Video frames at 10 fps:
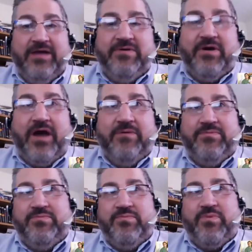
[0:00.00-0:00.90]
I
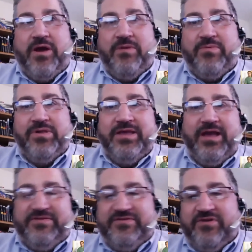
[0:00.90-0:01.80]
where I really
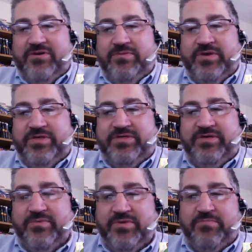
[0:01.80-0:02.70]
got started with
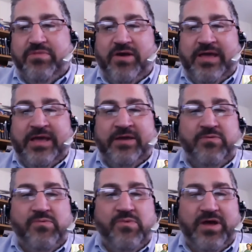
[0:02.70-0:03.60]
blogging
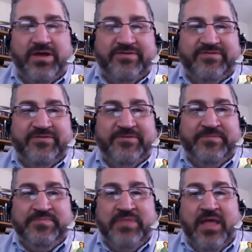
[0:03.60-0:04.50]
was,
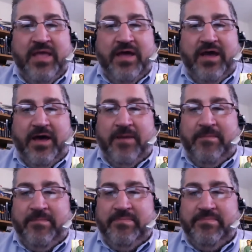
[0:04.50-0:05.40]

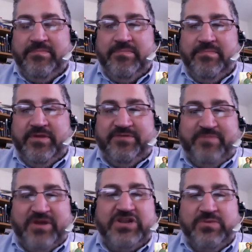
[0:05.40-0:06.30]
um,
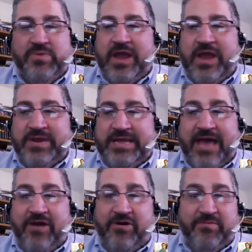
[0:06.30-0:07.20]
especially when I would
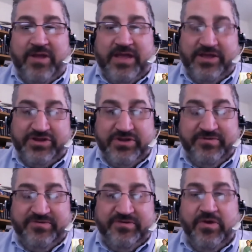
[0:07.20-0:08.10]
encounter
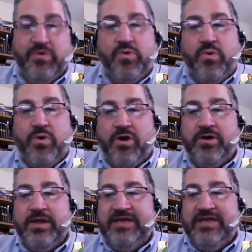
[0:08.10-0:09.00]
issues,
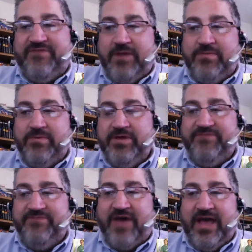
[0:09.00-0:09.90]
or if
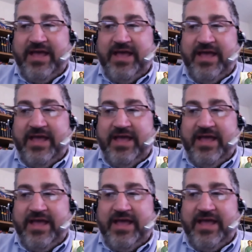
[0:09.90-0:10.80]
I
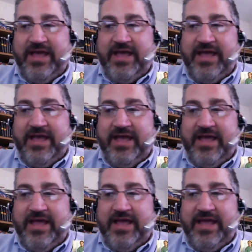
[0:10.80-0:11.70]
figured out
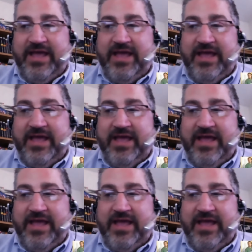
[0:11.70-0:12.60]
something
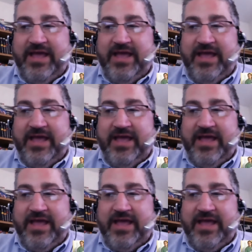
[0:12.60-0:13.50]
that I didn't think was
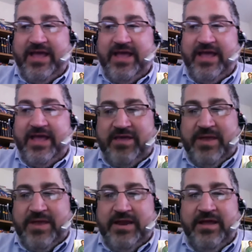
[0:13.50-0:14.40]
terribly well
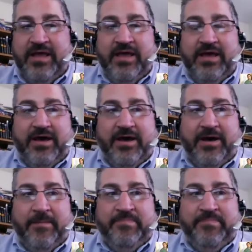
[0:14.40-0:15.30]
documented. Um,